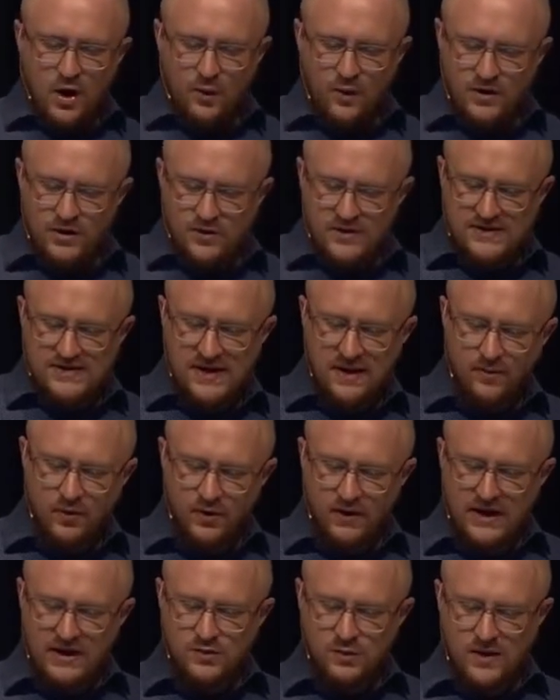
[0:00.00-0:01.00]
When you
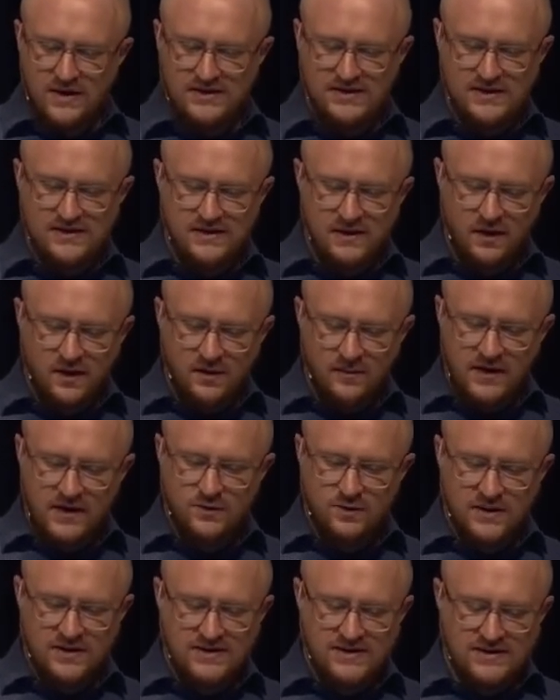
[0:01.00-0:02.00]
assemble, each one has a psalm,
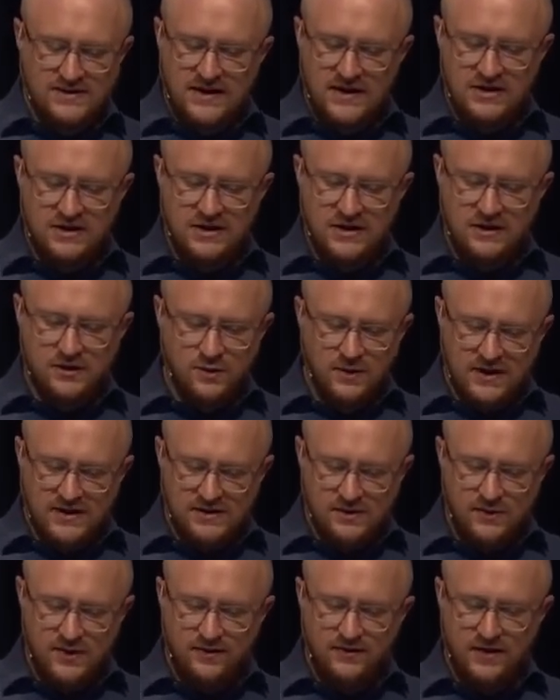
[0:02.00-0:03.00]
each one has a teaching, each one
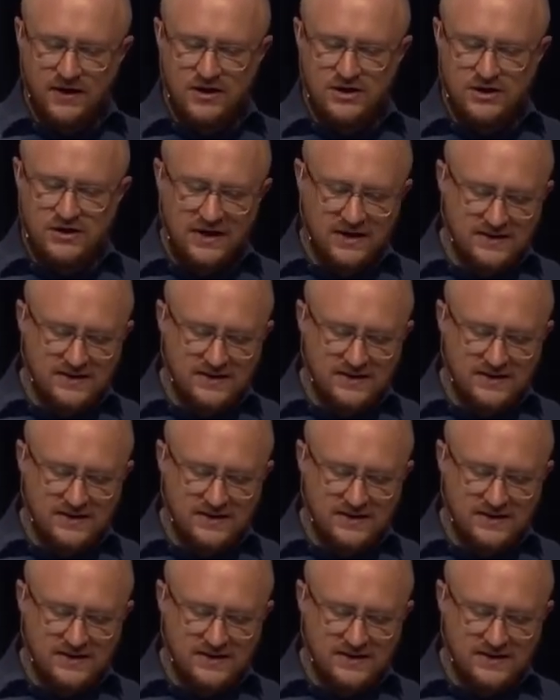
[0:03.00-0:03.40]
has a revelation,